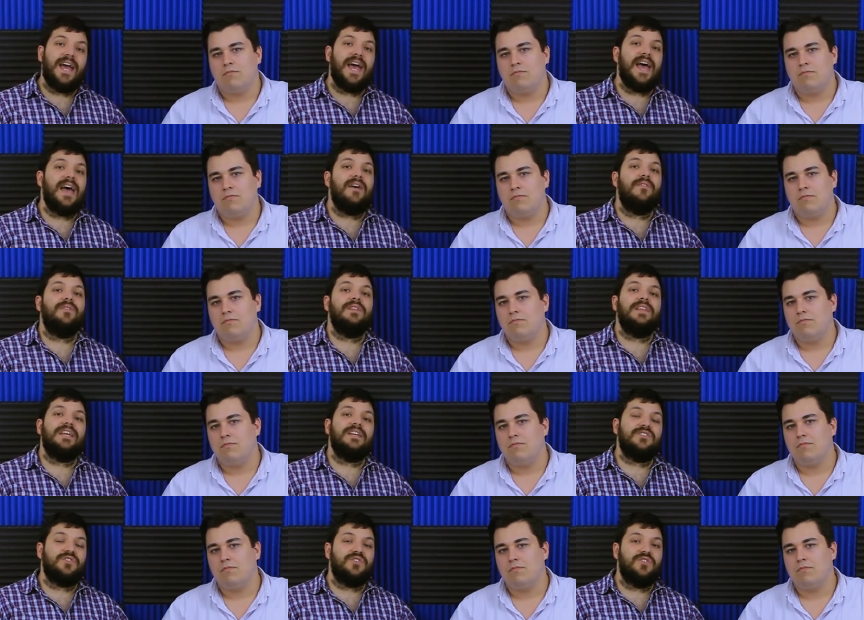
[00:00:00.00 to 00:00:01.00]
Speaker 1: gonna have
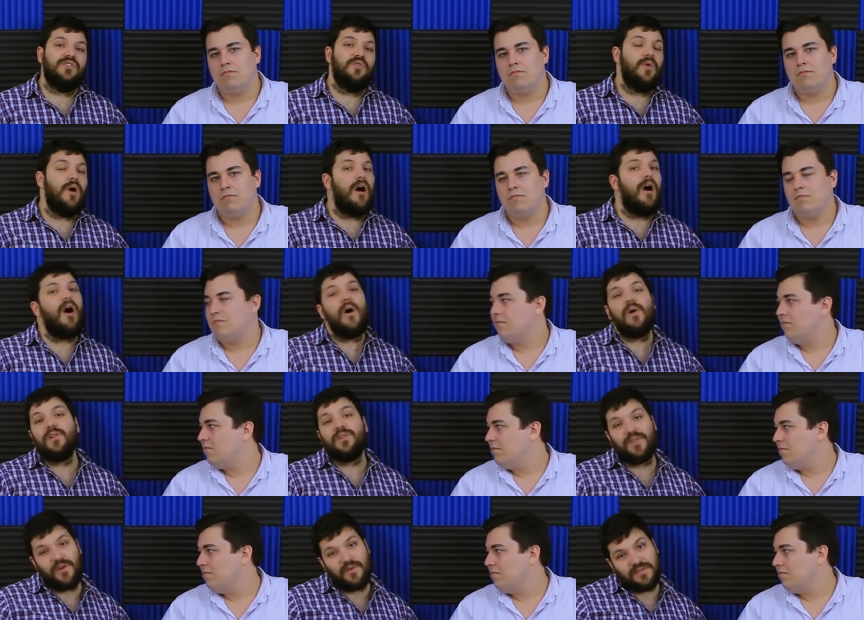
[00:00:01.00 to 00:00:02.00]
links to
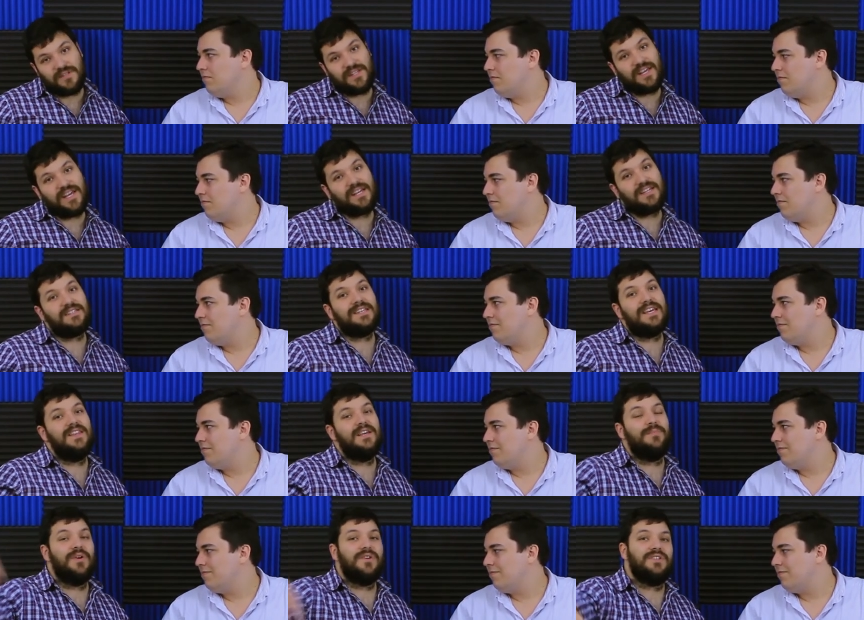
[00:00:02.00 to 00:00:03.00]
all of those things
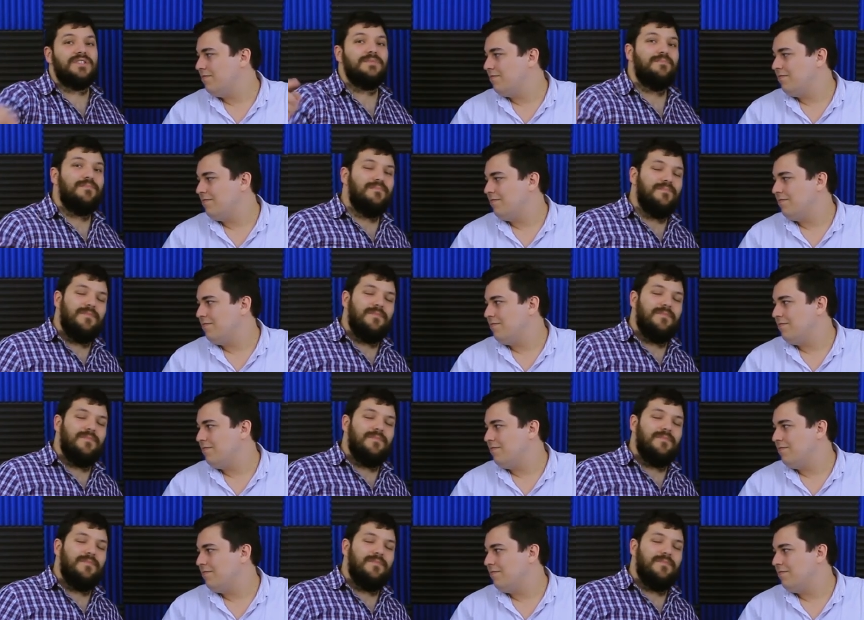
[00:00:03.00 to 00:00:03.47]
in the purchase.